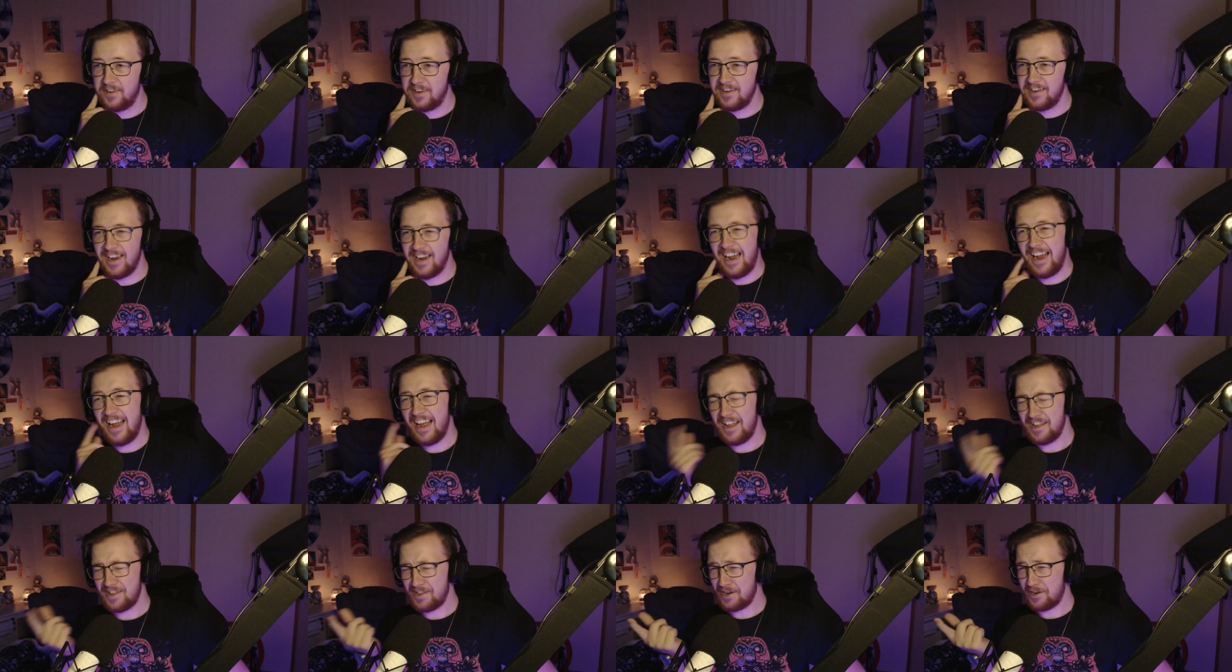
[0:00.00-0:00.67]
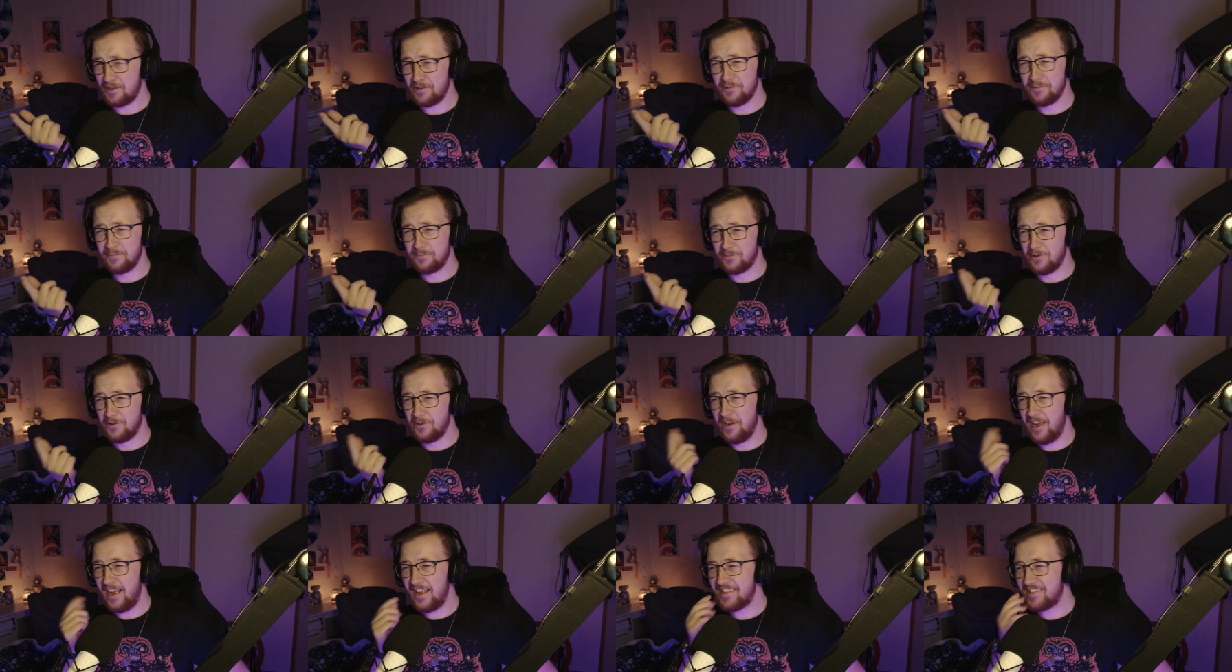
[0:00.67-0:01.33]
Are they called
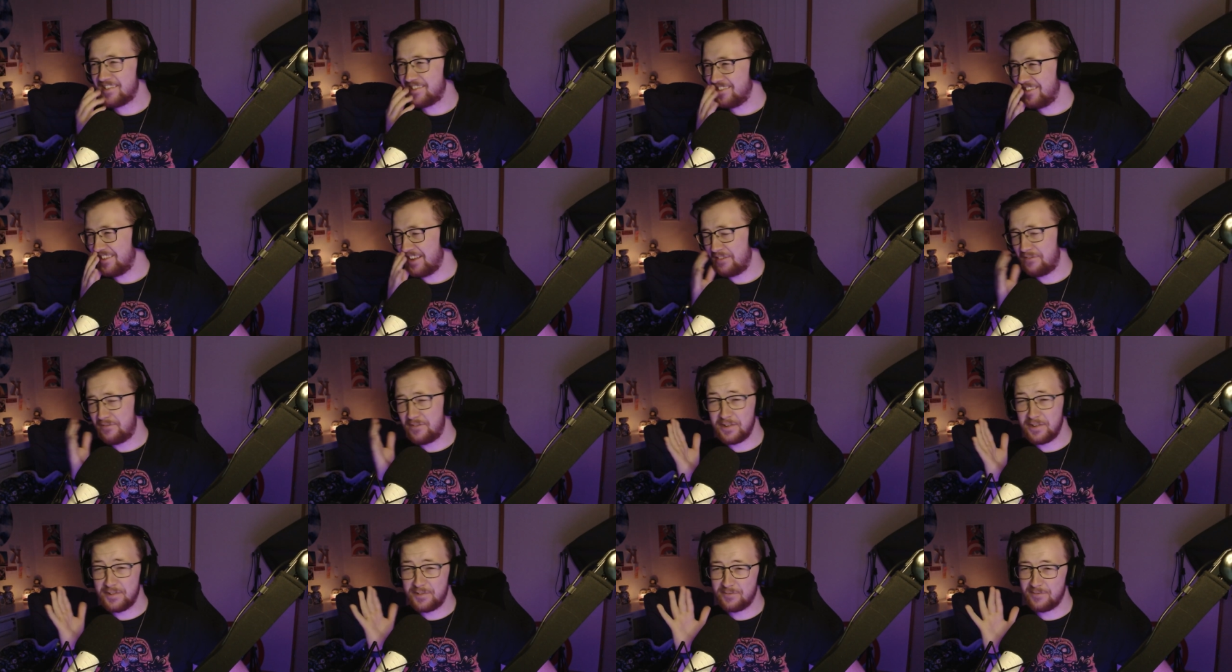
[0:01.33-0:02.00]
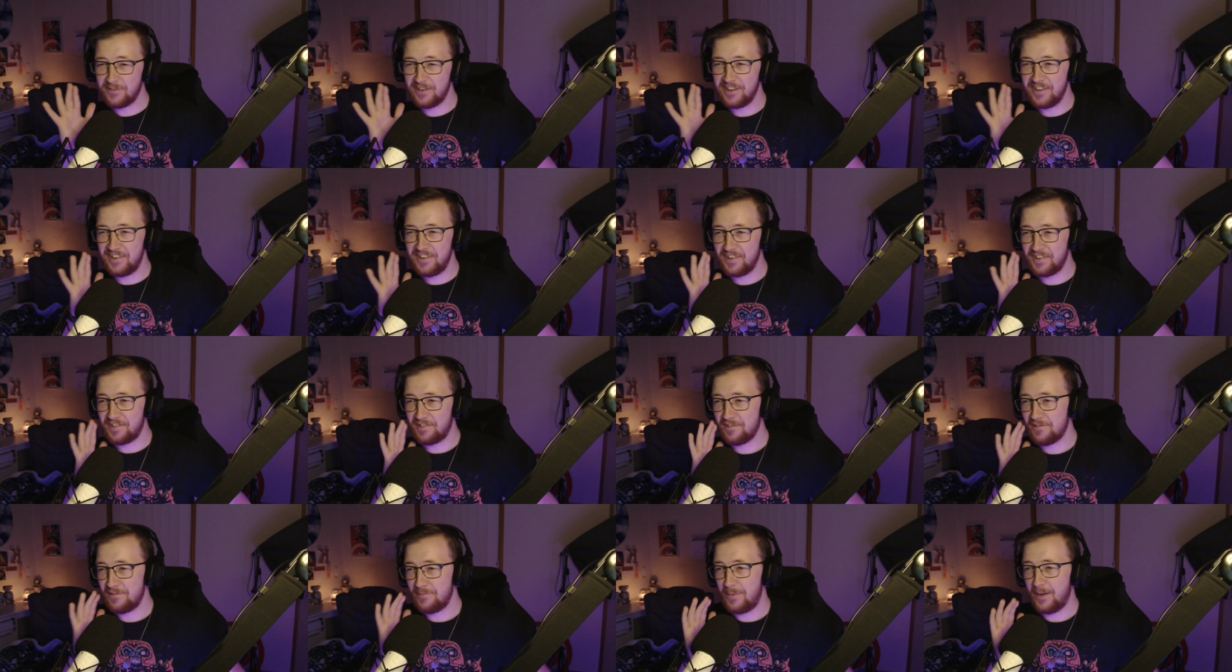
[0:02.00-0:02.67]
war hats? That feels really
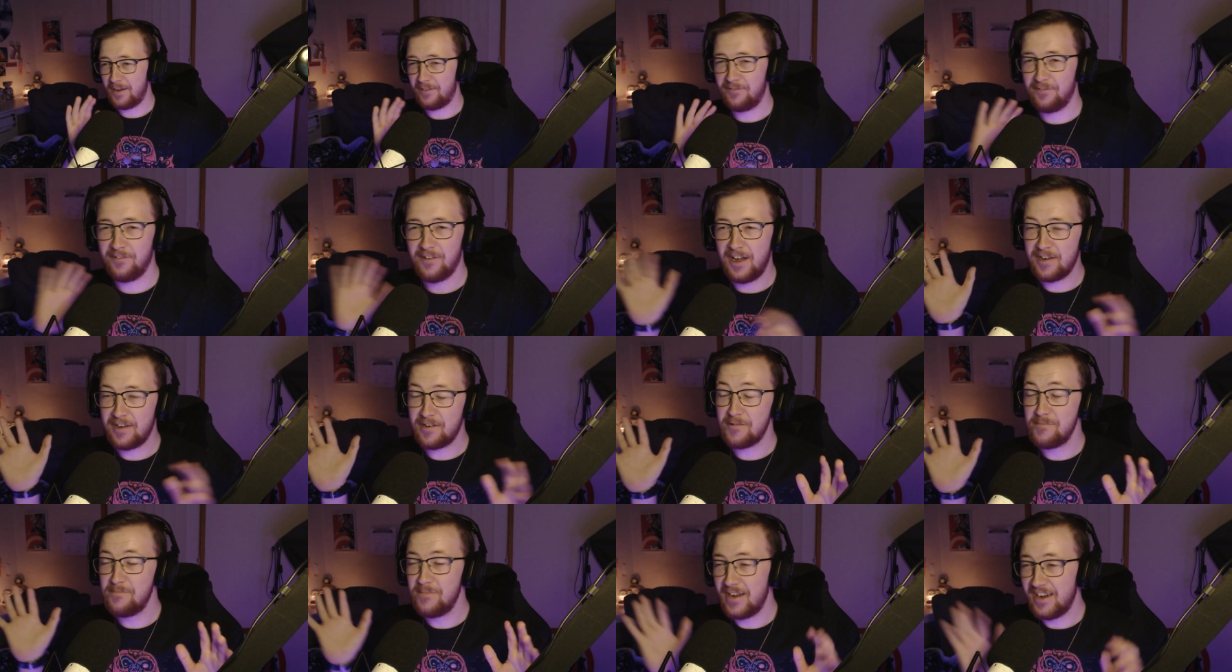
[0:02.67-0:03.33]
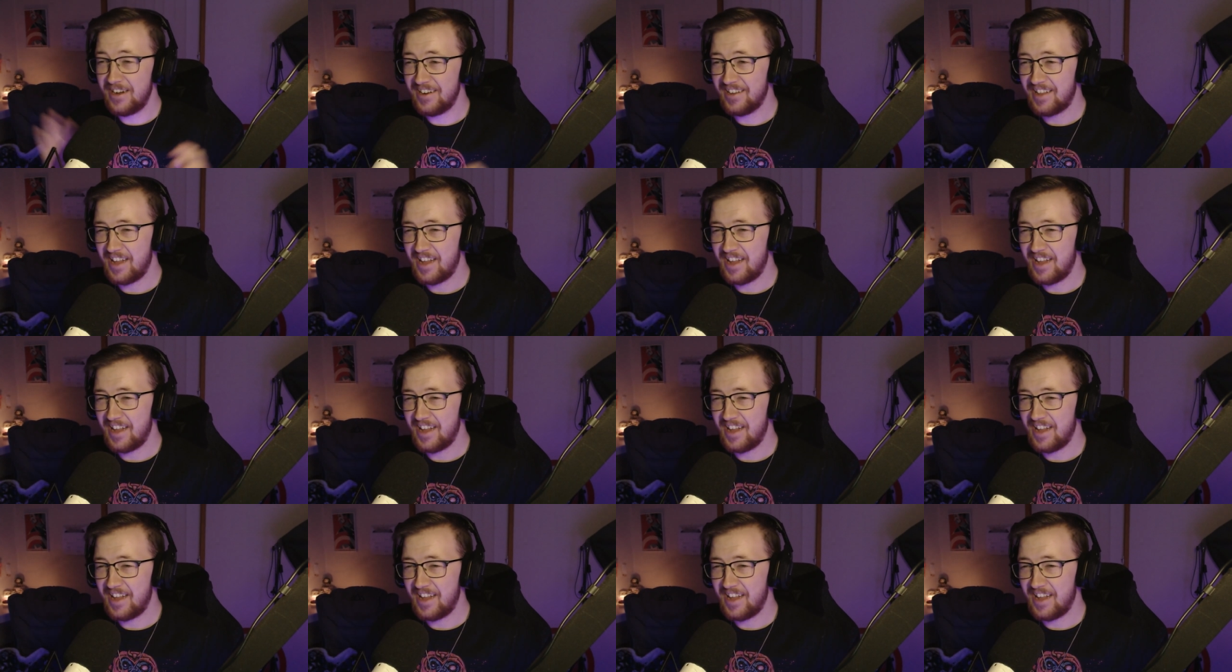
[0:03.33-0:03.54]
disrespectful. I don't mean it